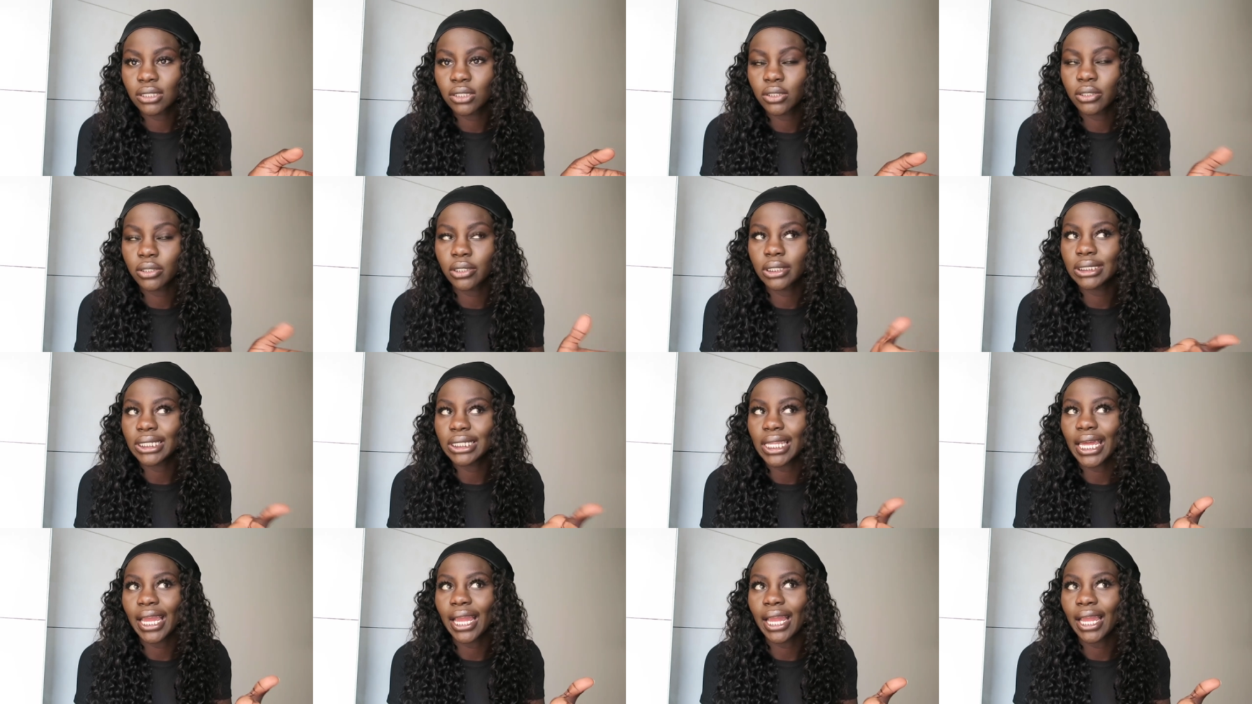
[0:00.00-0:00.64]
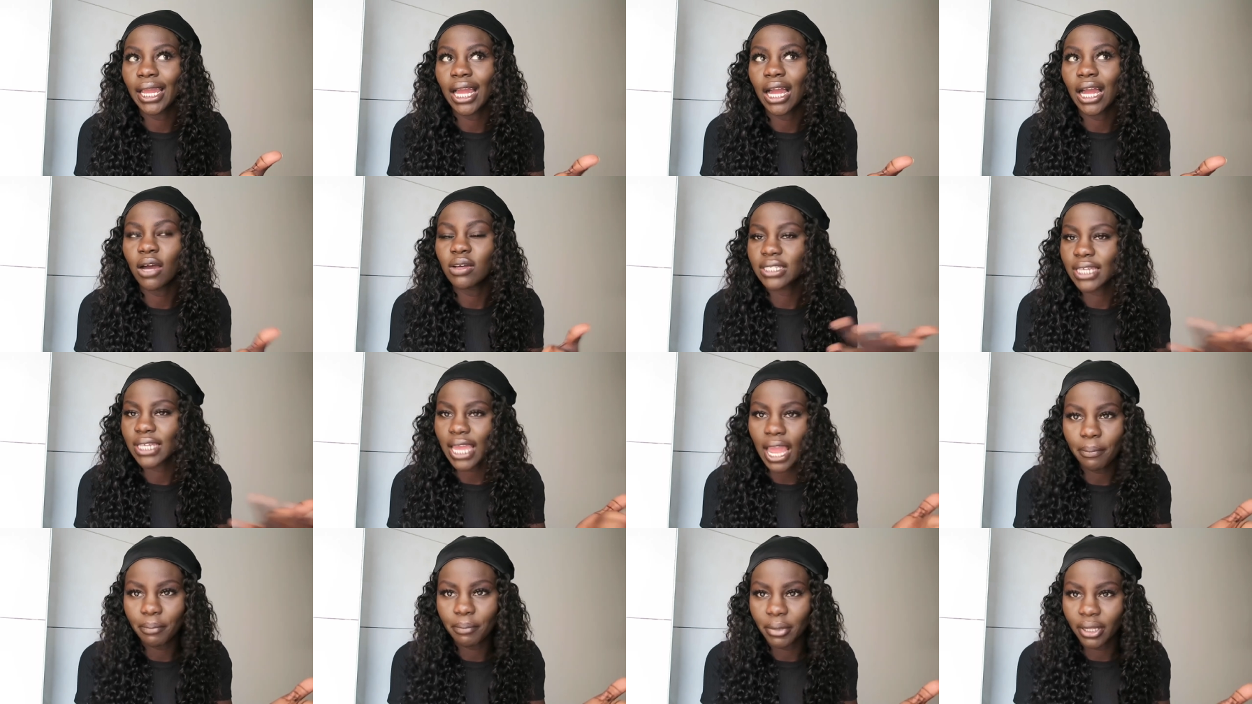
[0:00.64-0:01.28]
So it's like, I was
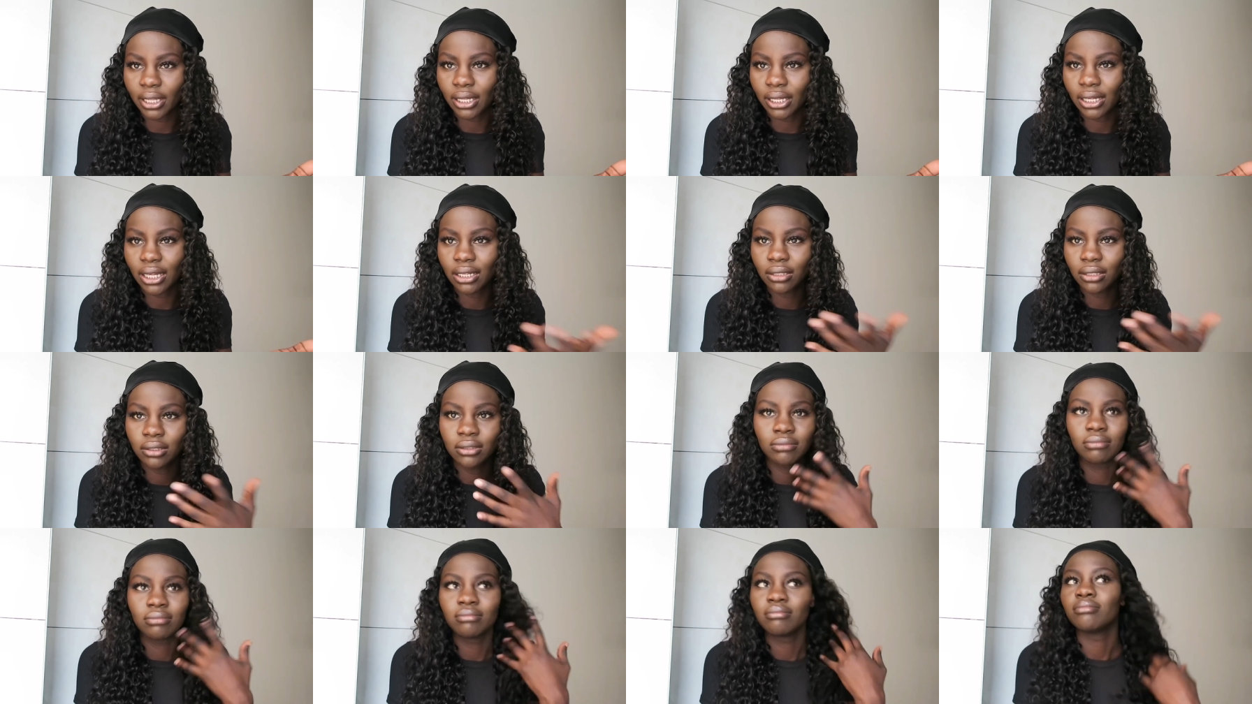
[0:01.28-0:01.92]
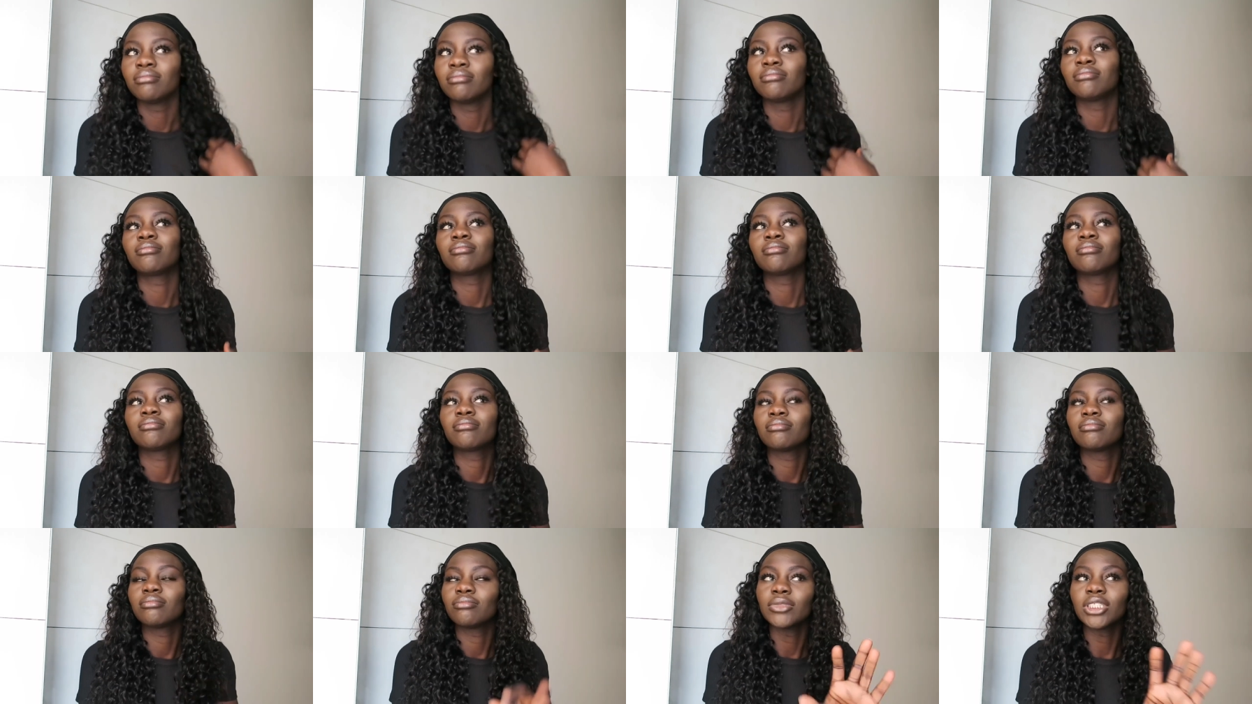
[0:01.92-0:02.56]
capping.
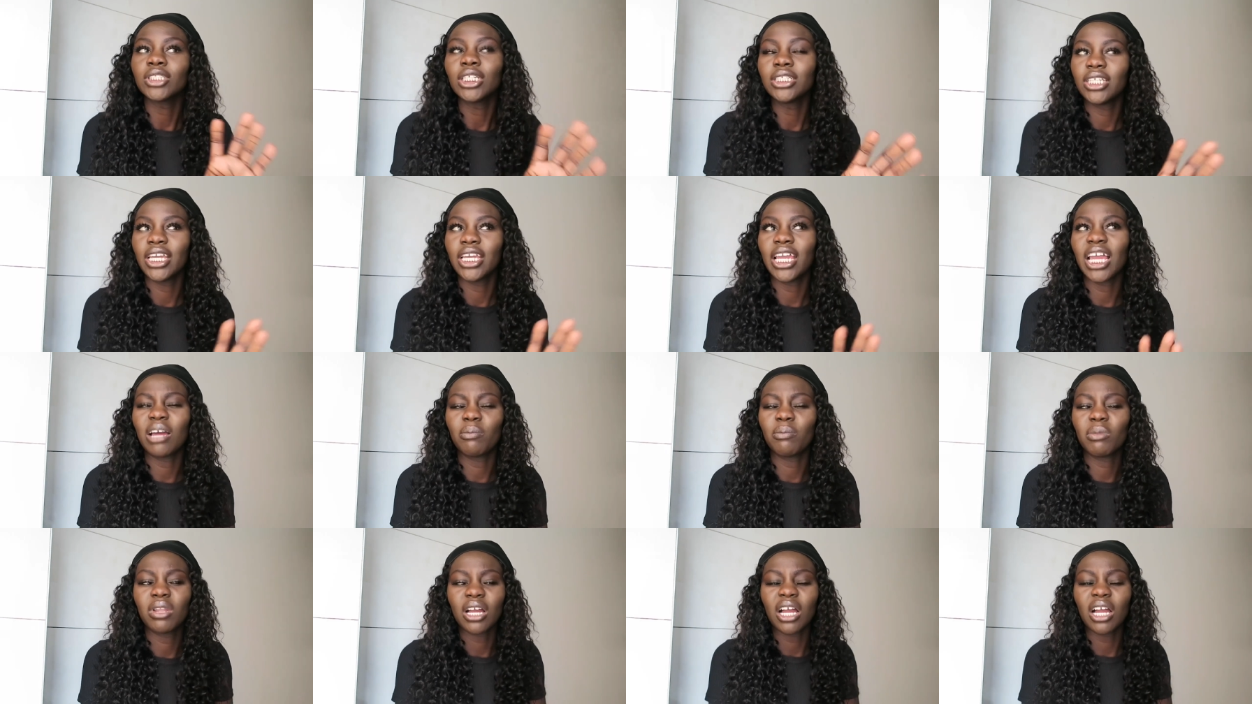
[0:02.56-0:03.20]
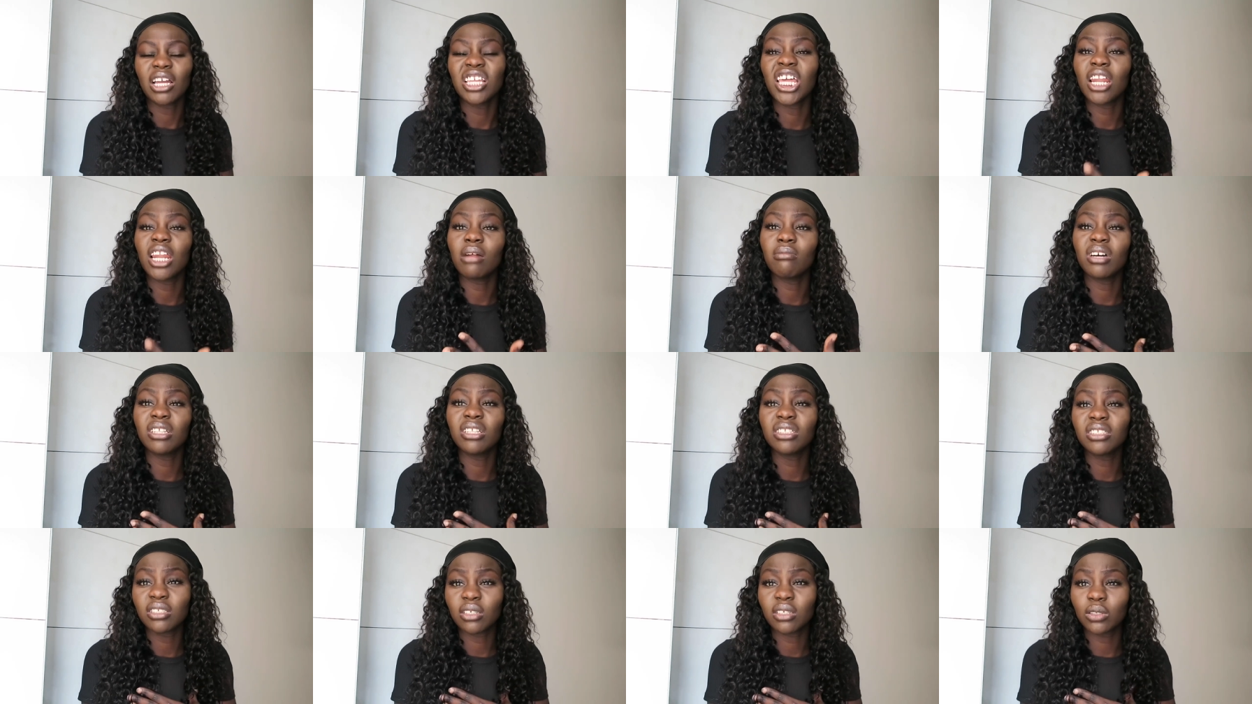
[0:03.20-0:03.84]
Yeah, I'm not, again, I'm
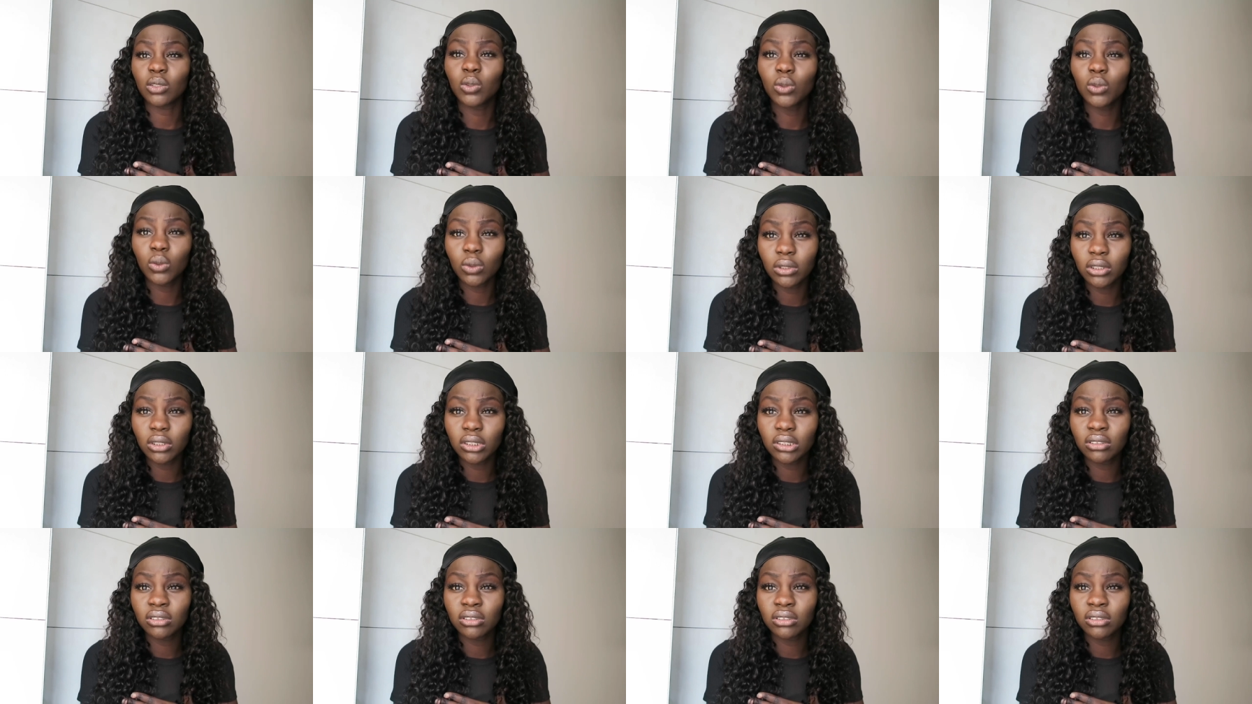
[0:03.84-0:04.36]
of school.